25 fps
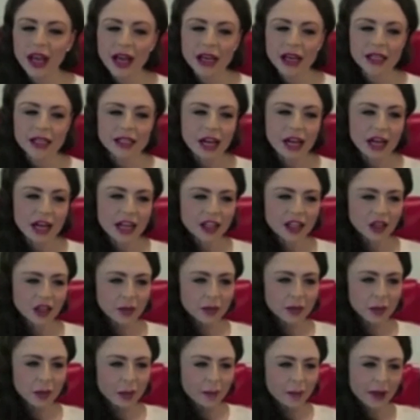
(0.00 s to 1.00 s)
I
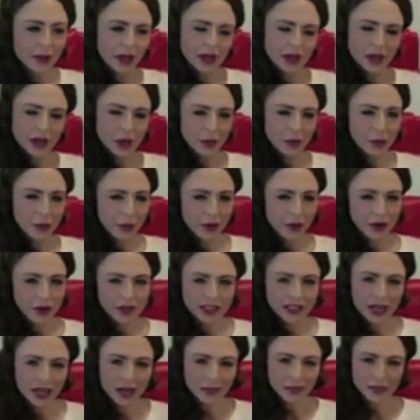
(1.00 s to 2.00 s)
ended up picking up a pair
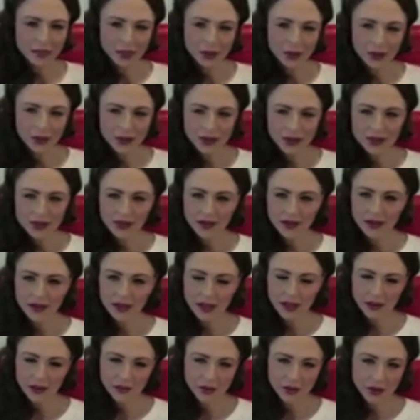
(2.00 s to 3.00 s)
of tap shoes
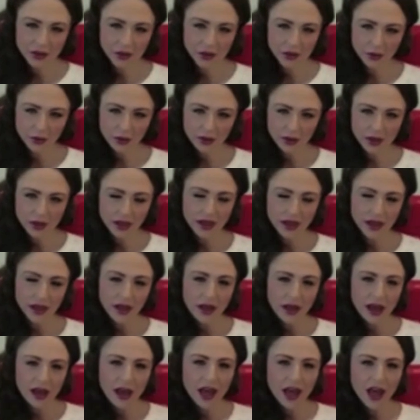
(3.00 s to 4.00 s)
here in New York
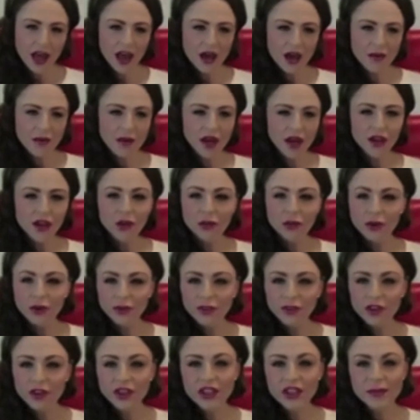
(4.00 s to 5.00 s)
a number
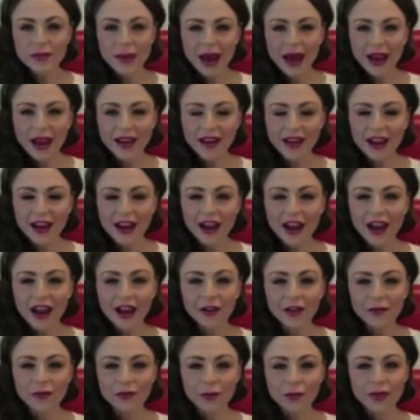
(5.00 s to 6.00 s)
of years back.
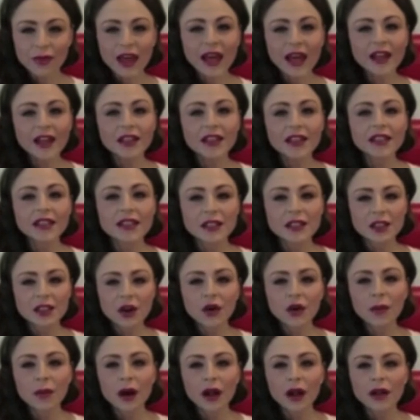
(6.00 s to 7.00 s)
And from that, it
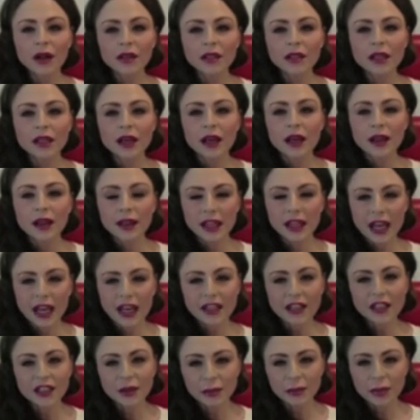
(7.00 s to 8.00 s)
snowballed, the
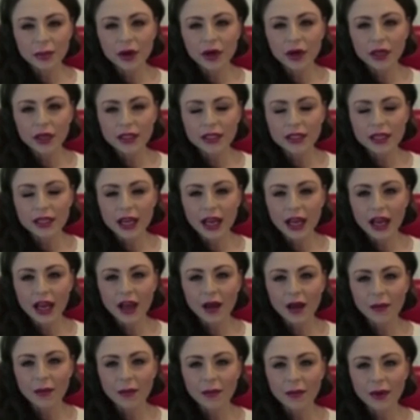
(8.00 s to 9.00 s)
acting part,
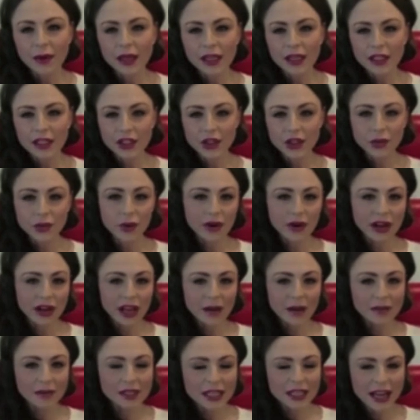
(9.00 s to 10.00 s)
into where I
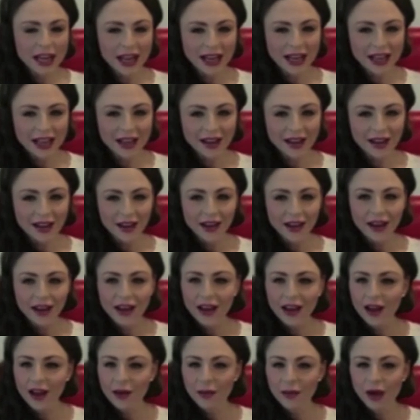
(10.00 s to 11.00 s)
am today.
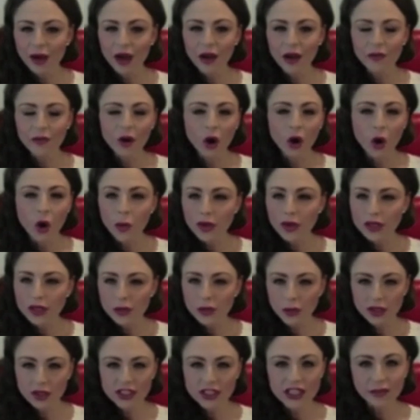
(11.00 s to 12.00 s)
I've
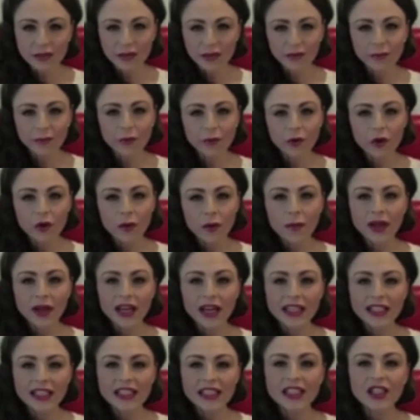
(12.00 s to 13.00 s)
always wanted to perform,
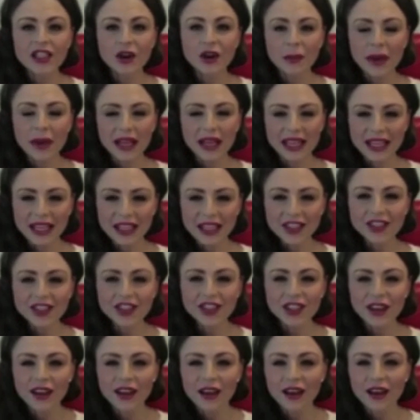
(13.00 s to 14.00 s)
but I didn't know my
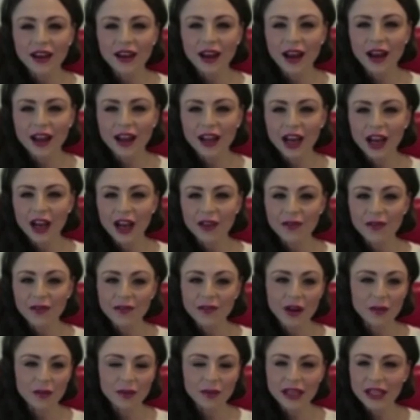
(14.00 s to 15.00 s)
niche. And I
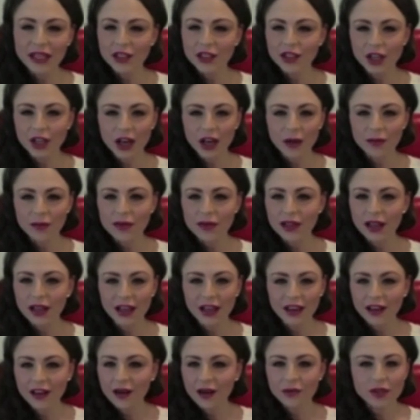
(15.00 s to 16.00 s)
found my niche.
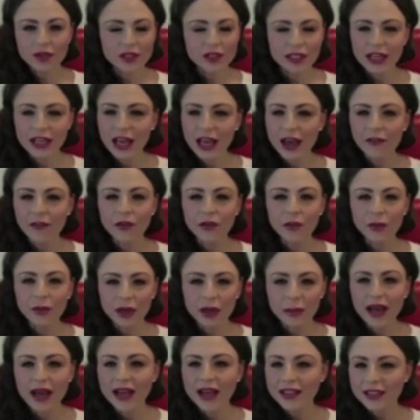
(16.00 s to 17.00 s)
I'm just in
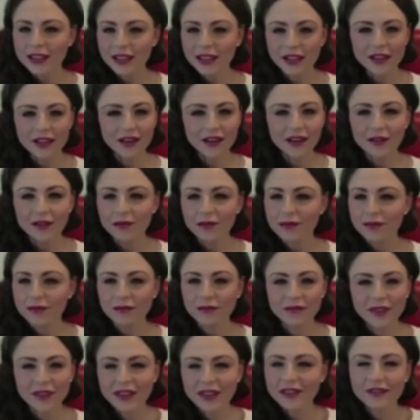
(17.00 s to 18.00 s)
heaven when I'm acting.
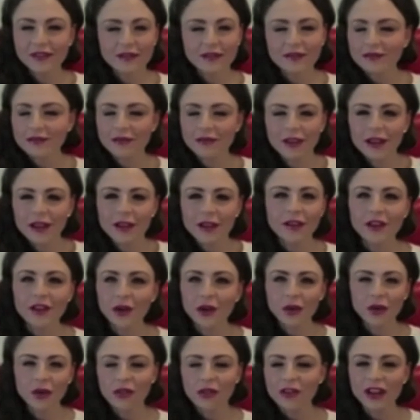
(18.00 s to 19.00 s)
And it's
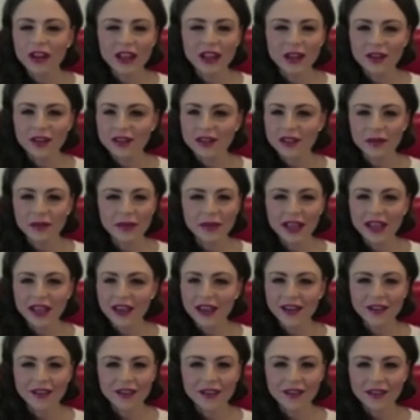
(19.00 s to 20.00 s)
so thrilling to
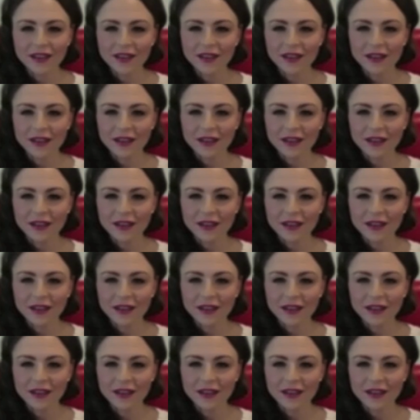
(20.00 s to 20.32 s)
me.